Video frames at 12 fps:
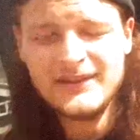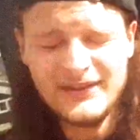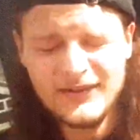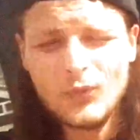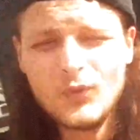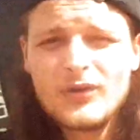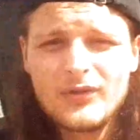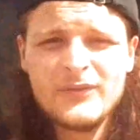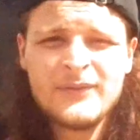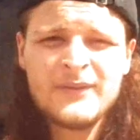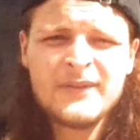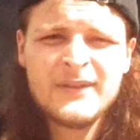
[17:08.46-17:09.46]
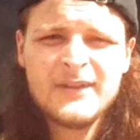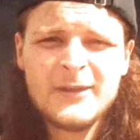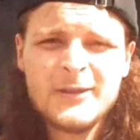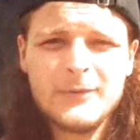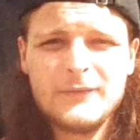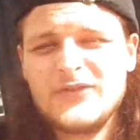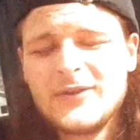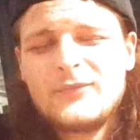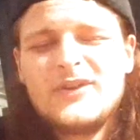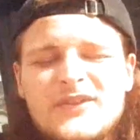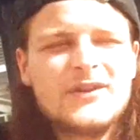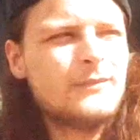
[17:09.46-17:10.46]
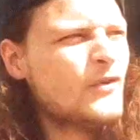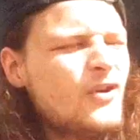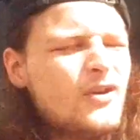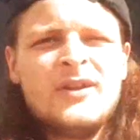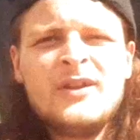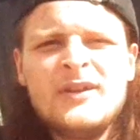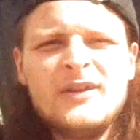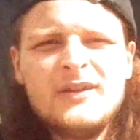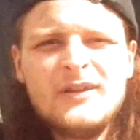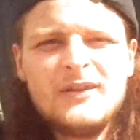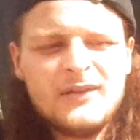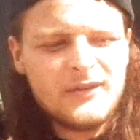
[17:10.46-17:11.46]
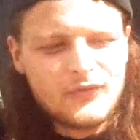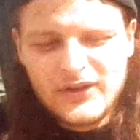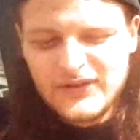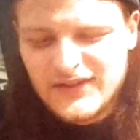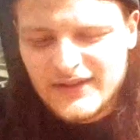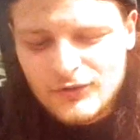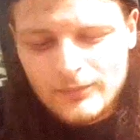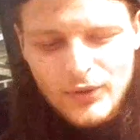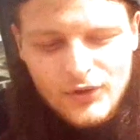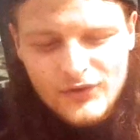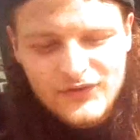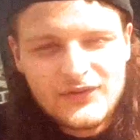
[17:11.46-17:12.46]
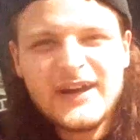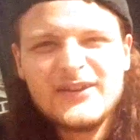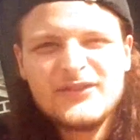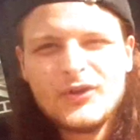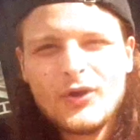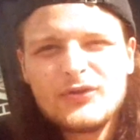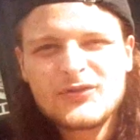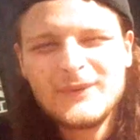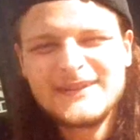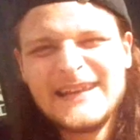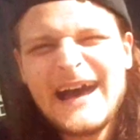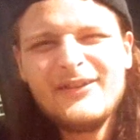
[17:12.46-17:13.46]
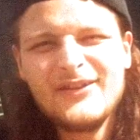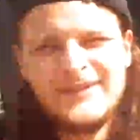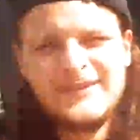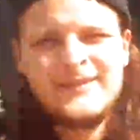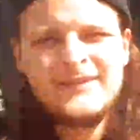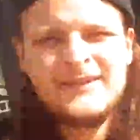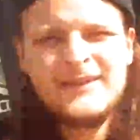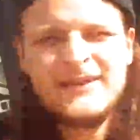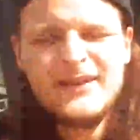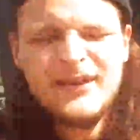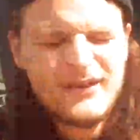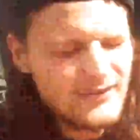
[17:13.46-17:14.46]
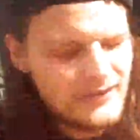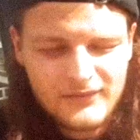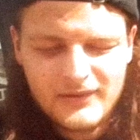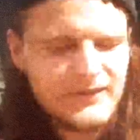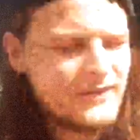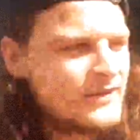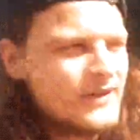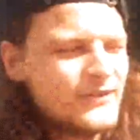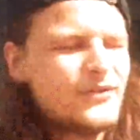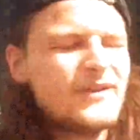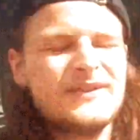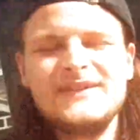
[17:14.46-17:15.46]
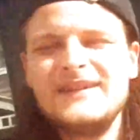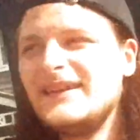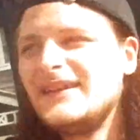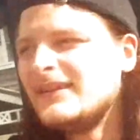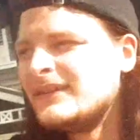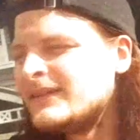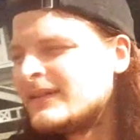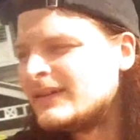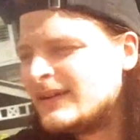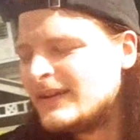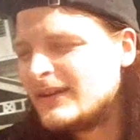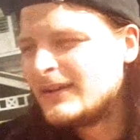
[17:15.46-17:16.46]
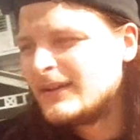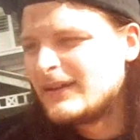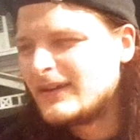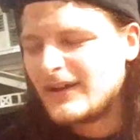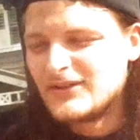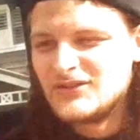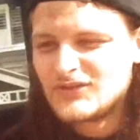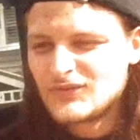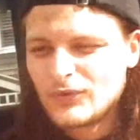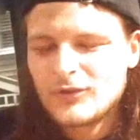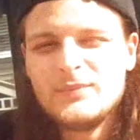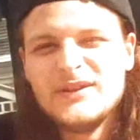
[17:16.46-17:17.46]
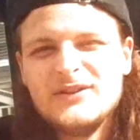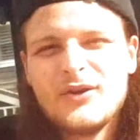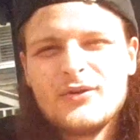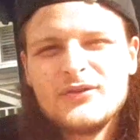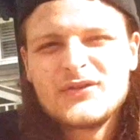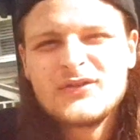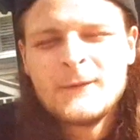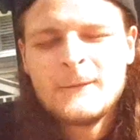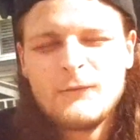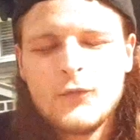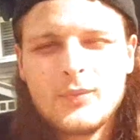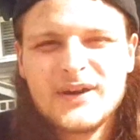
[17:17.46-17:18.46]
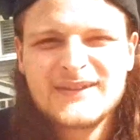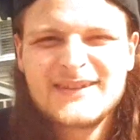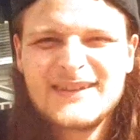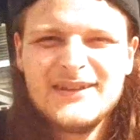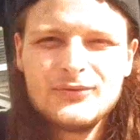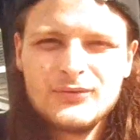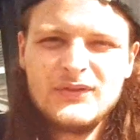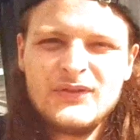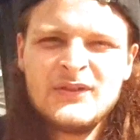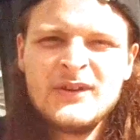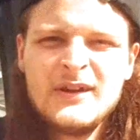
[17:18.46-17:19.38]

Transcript: in the world, but for some reason I'm not. Not a single person has noticed my talent. I don't understand. I just want to be noticed for my skills,